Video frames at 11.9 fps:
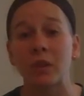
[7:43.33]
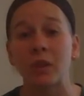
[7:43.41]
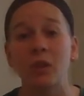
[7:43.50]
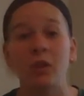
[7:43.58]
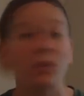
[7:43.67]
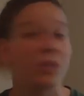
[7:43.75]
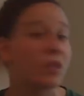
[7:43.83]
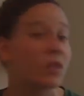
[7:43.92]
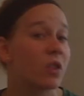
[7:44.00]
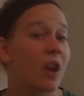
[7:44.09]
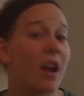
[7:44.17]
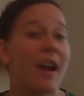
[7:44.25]
You just
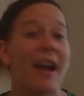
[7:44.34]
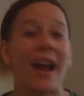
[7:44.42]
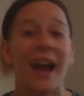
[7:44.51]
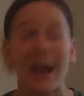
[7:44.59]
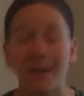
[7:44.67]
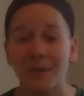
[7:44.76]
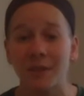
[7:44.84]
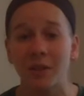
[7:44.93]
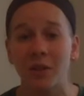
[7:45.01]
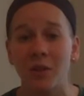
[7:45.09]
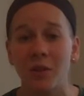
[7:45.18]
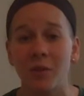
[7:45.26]
draw a half
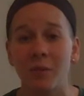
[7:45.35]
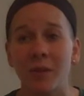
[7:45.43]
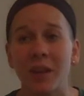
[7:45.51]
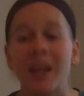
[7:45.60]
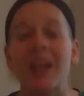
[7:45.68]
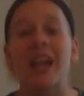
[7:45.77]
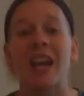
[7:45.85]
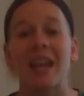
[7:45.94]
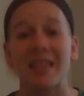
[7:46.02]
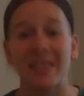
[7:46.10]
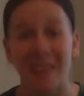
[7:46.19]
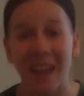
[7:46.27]
circle, and
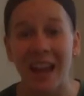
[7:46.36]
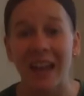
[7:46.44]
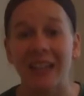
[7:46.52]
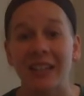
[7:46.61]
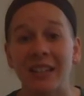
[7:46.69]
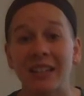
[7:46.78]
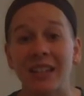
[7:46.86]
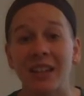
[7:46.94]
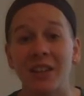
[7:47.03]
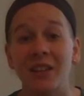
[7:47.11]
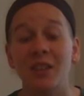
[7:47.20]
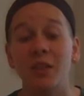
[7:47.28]
that
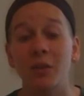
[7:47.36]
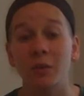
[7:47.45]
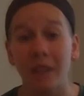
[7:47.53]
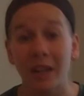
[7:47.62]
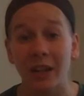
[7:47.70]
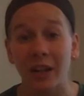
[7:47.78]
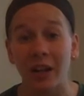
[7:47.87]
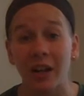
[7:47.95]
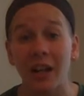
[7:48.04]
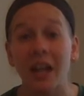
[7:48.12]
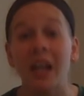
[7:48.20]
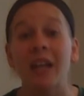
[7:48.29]
tells the reader
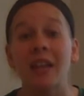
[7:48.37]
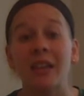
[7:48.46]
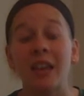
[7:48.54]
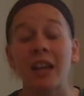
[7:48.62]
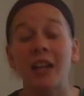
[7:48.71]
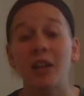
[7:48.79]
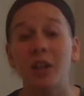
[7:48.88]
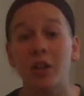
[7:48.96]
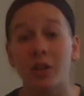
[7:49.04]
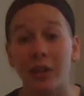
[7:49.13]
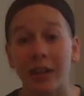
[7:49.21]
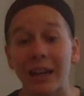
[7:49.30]
that your
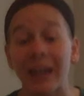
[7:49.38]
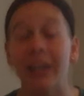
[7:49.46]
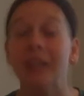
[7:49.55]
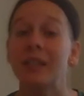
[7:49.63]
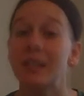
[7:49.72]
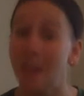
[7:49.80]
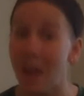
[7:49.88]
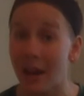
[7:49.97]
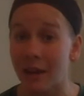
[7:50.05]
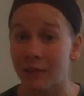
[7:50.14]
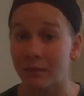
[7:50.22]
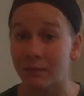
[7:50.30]
greeting is done.